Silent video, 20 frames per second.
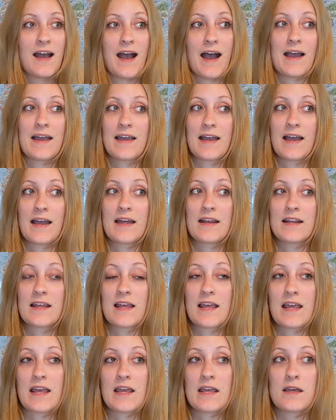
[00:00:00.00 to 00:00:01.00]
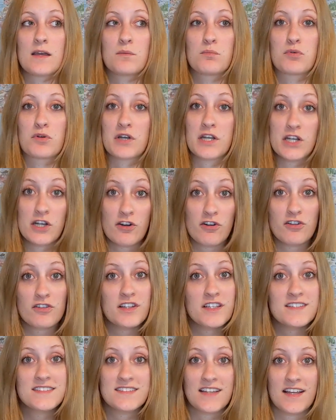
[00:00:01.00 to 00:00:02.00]
I had a pretty
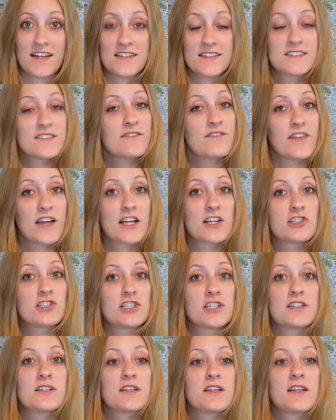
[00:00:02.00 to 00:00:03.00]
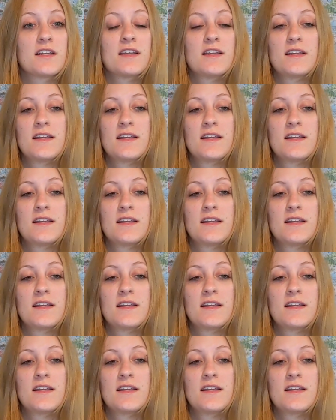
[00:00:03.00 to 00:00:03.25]
gnarly sinus infection